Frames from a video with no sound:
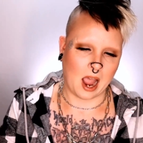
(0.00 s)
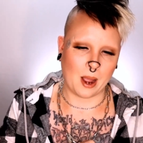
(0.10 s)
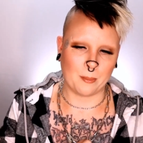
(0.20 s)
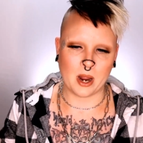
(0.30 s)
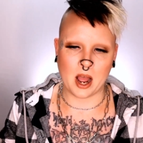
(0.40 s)

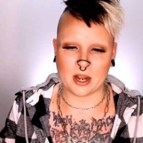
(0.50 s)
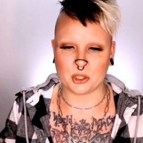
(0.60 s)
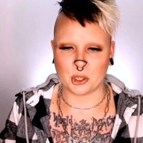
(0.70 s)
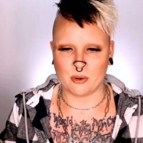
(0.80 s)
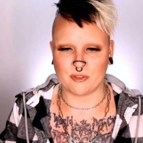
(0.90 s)
I'm
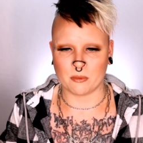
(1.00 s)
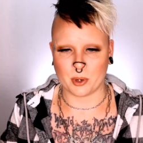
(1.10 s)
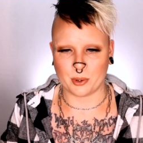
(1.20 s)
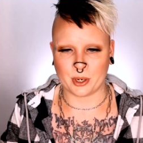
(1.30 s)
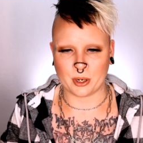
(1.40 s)
not too
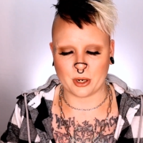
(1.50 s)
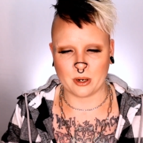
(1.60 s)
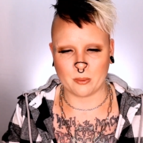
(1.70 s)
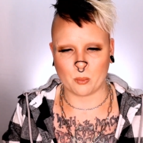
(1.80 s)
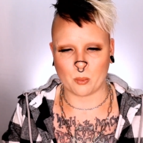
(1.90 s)

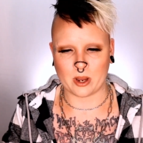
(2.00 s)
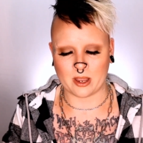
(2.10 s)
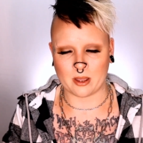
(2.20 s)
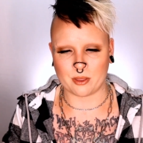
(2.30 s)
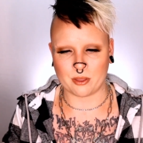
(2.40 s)
familiar
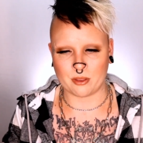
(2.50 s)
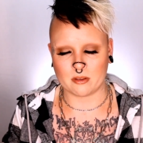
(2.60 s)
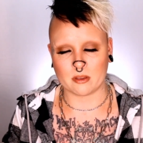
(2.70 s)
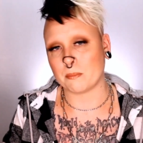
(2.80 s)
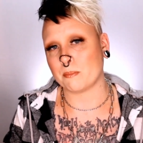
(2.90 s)
with
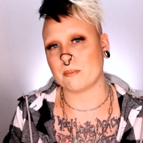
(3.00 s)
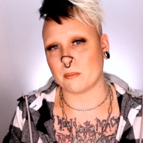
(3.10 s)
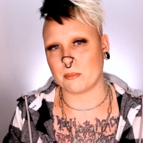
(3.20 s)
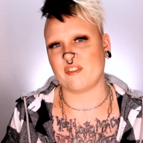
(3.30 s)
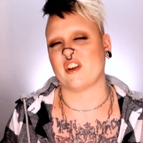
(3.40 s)

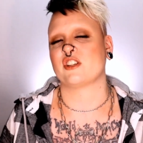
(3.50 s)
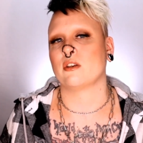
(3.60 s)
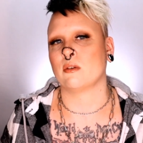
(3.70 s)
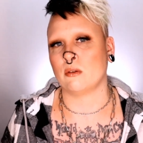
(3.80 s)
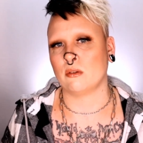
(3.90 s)
the
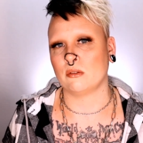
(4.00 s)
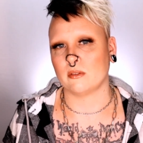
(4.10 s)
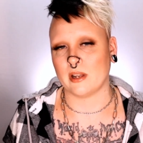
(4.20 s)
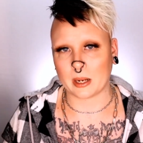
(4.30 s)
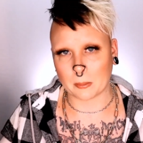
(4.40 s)
professional,
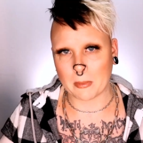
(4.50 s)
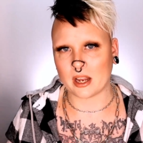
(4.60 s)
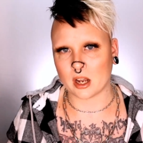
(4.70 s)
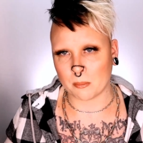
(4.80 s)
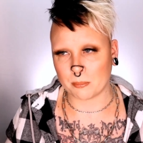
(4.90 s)
like,
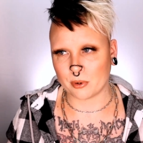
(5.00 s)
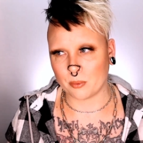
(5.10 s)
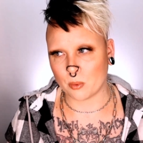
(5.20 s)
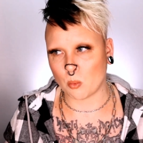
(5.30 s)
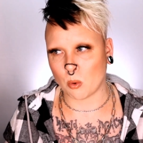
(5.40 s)
makeup
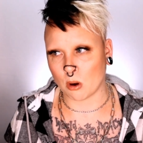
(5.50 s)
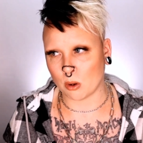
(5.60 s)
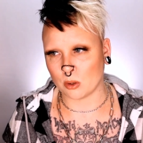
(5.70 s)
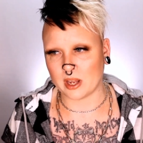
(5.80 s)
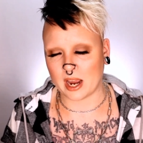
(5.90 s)

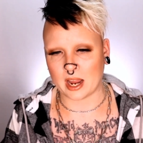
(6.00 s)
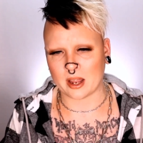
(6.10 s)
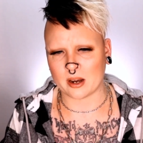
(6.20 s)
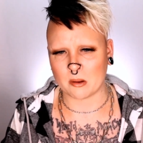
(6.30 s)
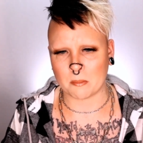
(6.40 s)
world
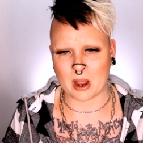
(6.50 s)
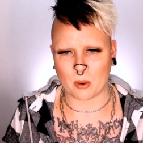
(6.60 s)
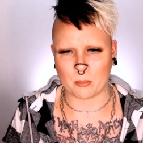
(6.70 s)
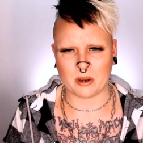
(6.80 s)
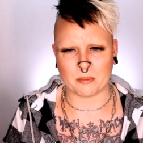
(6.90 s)
and
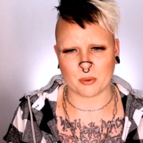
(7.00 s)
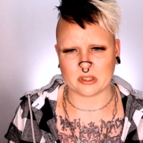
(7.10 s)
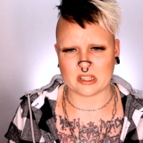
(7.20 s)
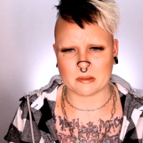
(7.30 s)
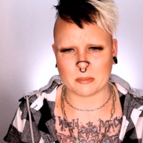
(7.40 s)
about people
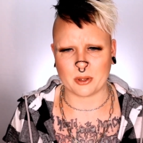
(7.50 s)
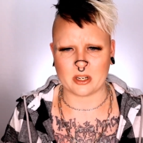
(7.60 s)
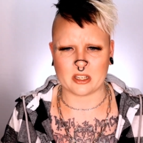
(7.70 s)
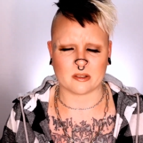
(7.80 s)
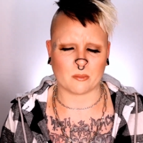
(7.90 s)
with
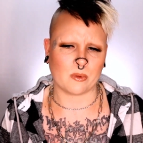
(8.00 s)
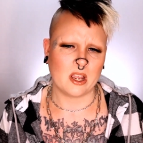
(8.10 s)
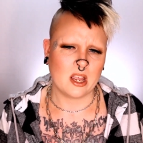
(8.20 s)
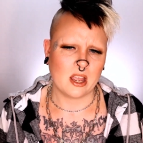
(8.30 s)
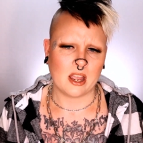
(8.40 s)
disabilities
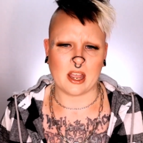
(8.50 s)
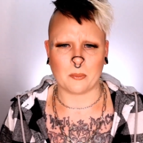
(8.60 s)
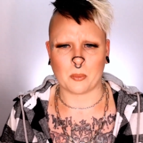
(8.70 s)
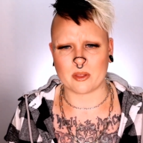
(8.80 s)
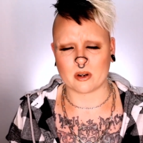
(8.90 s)

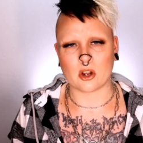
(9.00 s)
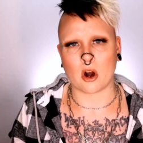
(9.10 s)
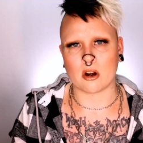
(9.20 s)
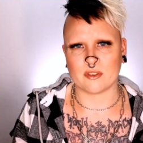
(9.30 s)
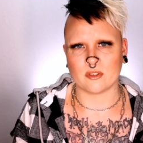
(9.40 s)
and whether it's
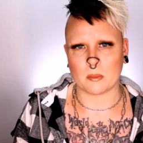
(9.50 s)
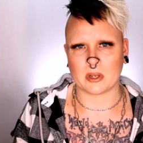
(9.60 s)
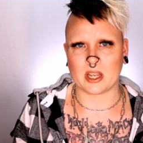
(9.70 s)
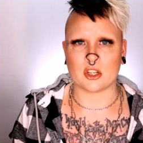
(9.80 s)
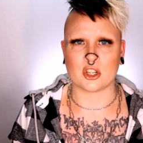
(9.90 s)
harder for
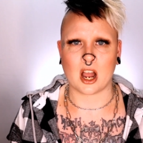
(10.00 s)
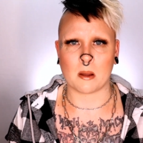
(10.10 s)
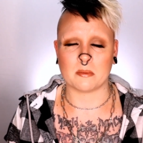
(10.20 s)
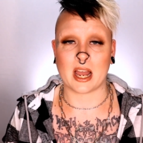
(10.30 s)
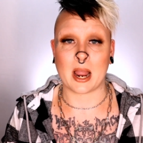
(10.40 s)
them to get
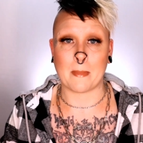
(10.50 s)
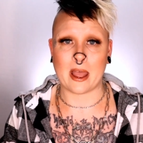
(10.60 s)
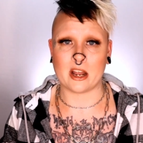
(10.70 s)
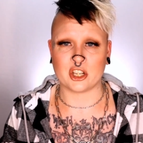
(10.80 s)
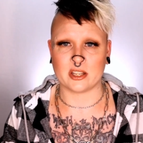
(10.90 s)
jobs. I
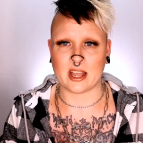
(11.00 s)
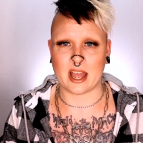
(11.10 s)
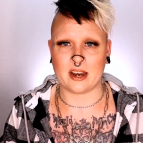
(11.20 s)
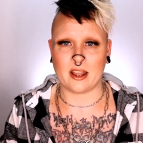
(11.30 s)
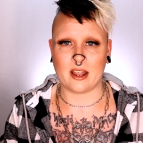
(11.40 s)
imagine
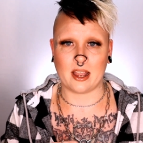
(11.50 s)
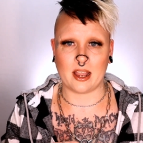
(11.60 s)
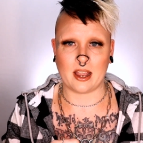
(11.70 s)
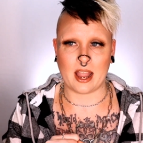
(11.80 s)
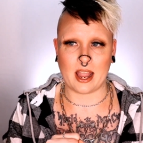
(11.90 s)
that
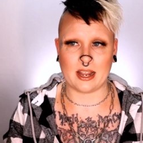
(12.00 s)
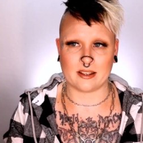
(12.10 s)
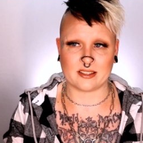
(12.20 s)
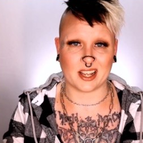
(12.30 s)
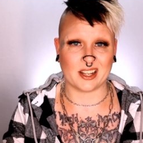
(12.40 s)

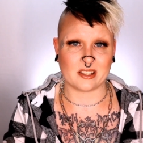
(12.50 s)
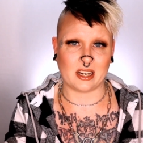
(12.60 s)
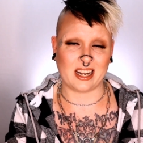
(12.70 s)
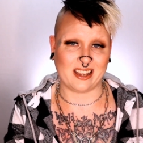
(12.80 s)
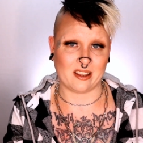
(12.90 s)
in a sense
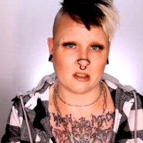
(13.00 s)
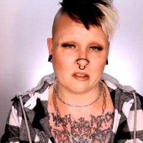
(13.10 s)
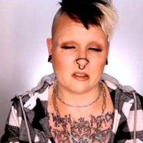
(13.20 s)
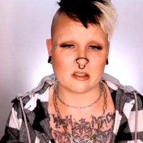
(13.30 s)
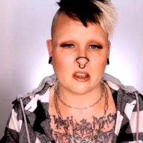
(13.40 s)
it
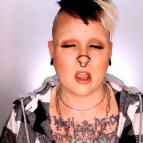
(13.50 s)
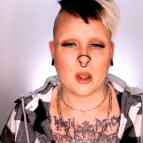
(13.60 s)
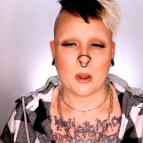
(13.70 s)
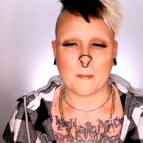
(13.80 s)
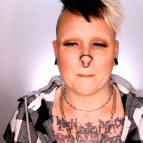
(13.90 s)
is,
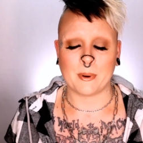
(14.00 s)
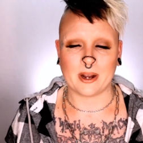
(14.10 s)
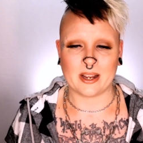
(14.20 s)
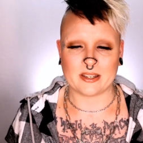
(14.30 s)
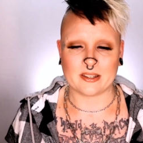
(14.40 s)

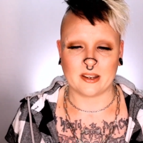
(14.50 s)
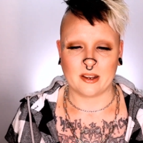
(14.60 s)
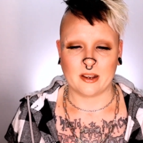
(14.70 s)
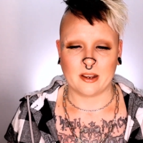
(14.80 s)
but